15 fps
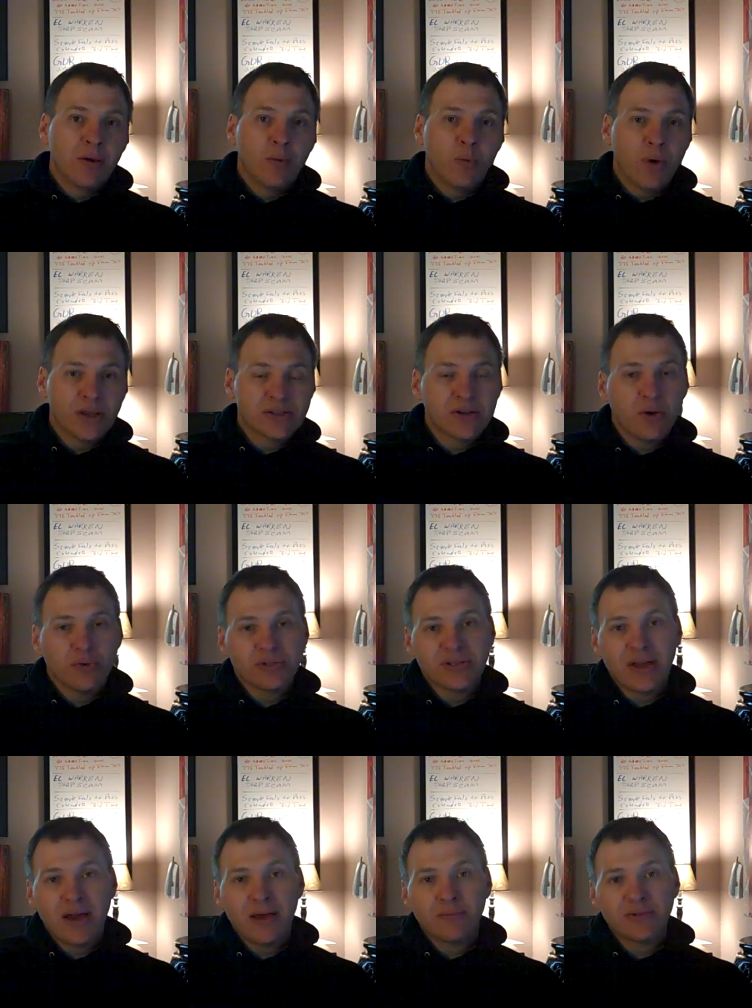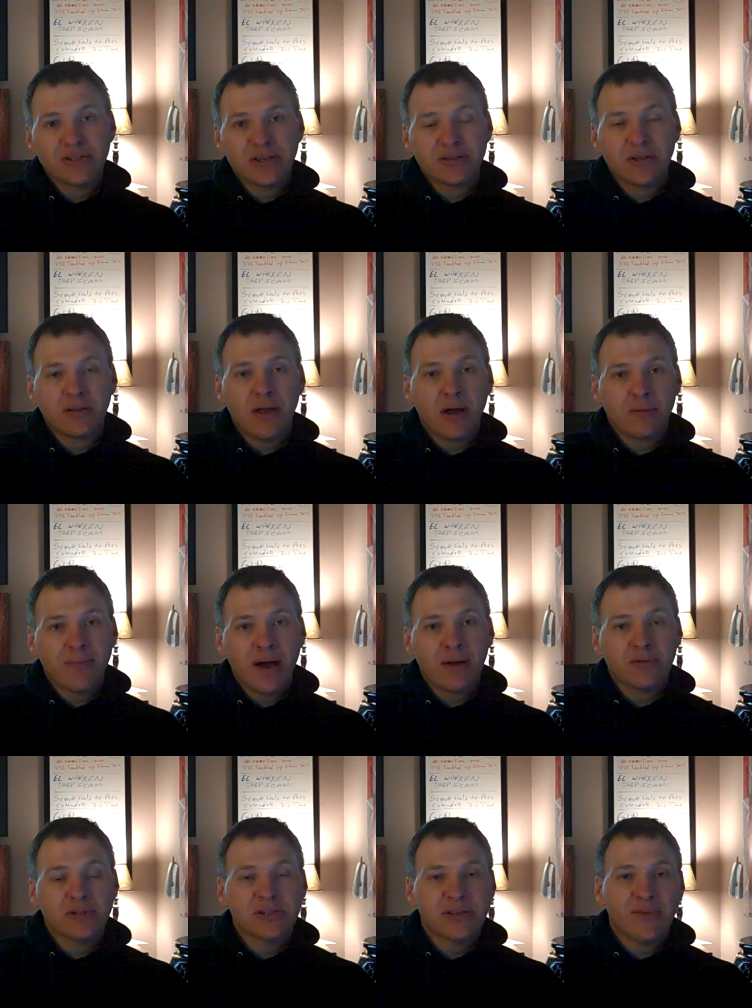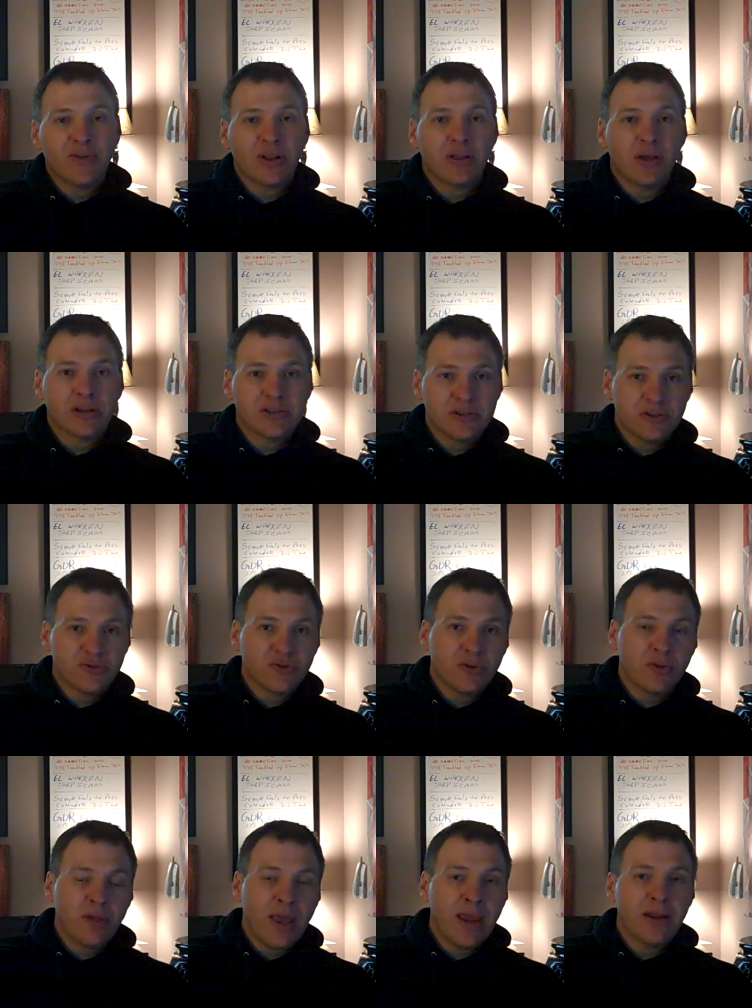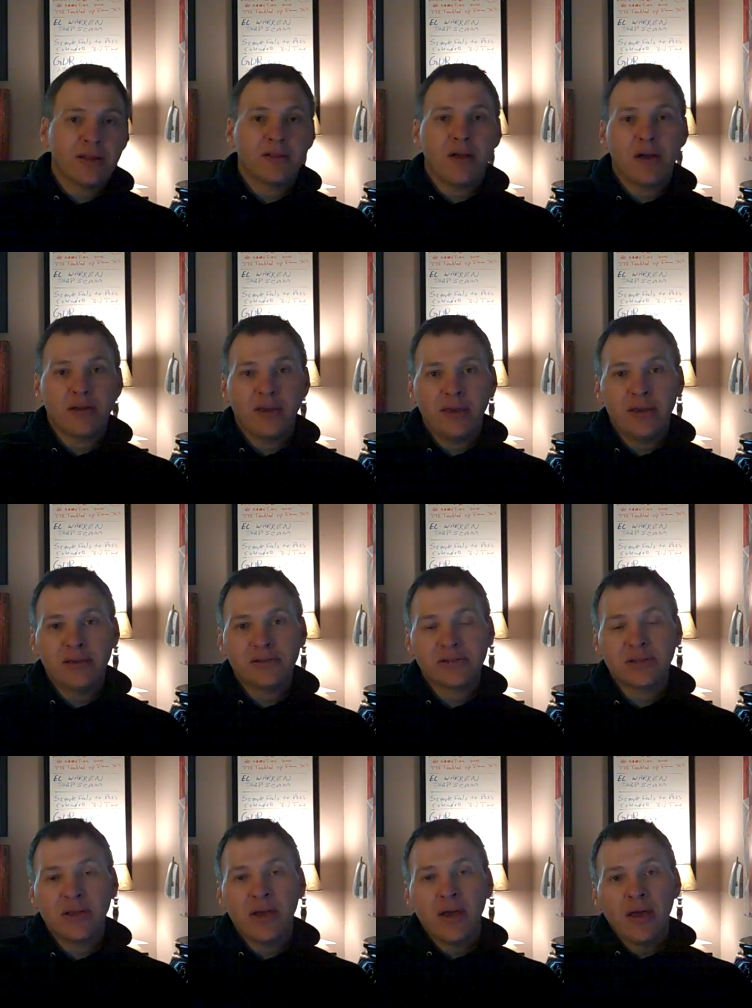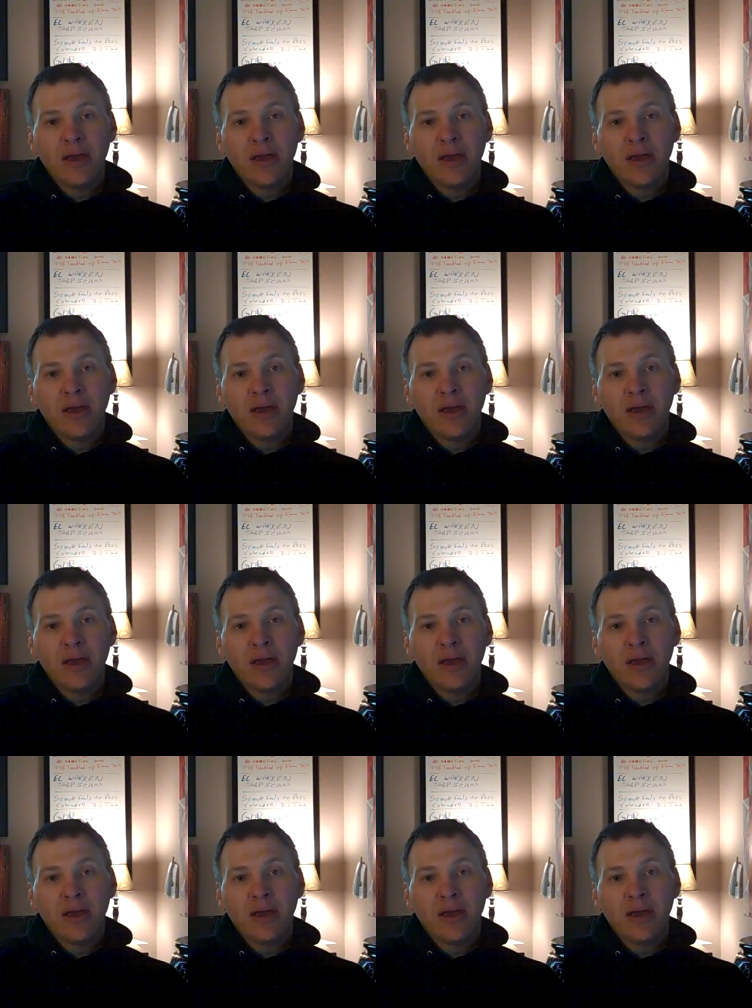West Coast time, 6 o'clock Mountain, 7 o'clock Central, 8 o'clock East.